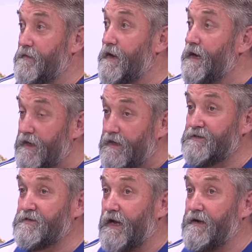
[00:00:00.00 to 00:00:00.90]
It
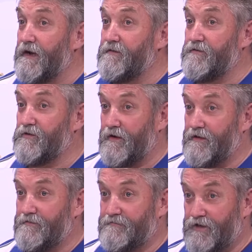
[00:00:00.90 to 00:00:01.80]
is, and
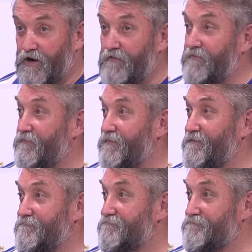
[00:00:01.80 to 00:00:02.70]
Cove,
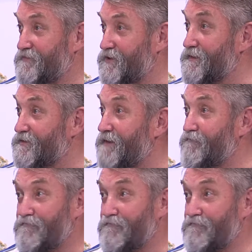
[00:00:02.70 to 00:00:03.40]
2-0.